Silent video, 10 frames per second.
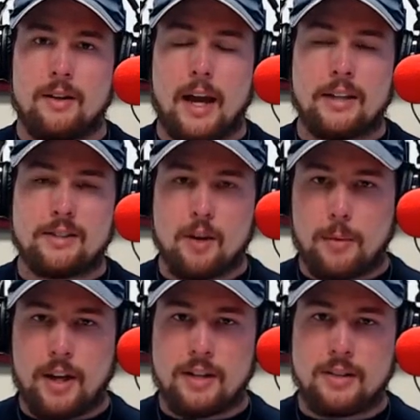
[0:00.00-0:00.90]
And so,
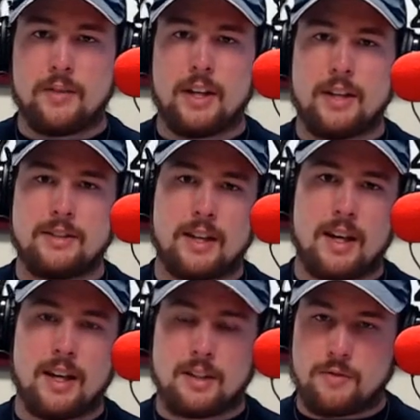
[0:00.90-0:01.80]
because of this, the
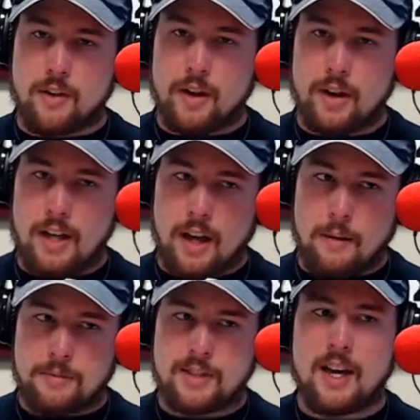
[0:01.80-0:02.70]
king is very
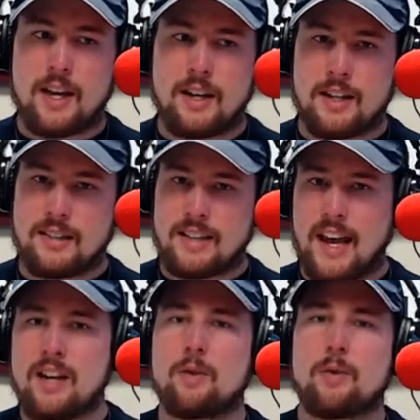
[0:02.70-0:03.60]
upset. He's
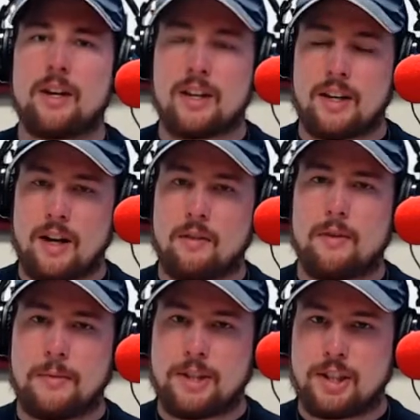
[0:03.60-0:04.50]
angry that none of
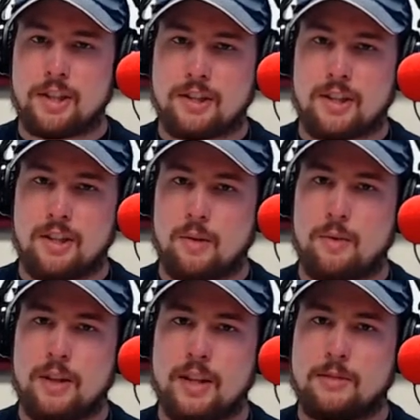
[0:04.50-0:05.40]
the magicians can
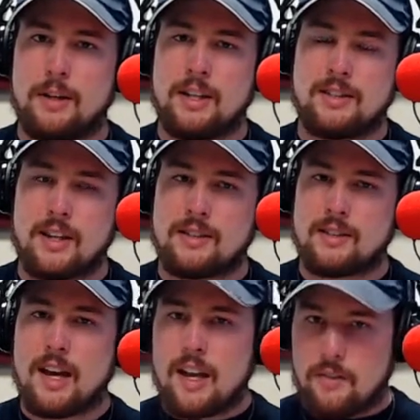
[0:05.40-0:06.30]
do this, but he
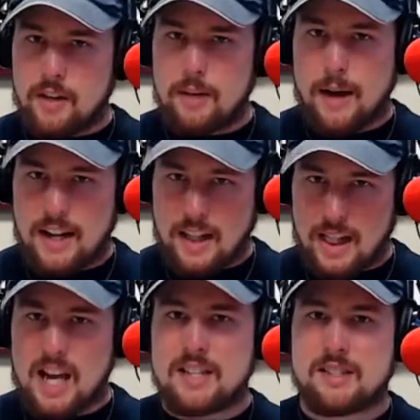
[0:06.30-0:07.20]
says, if anybody
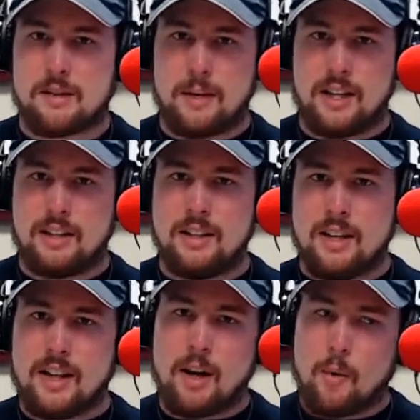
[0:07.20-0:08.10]
lies to me,
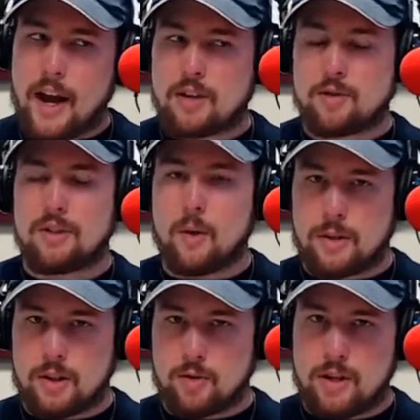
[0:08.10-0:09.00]
they don't actually know
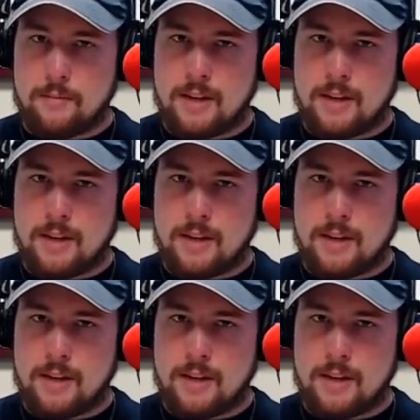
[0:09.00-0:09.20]
what the dream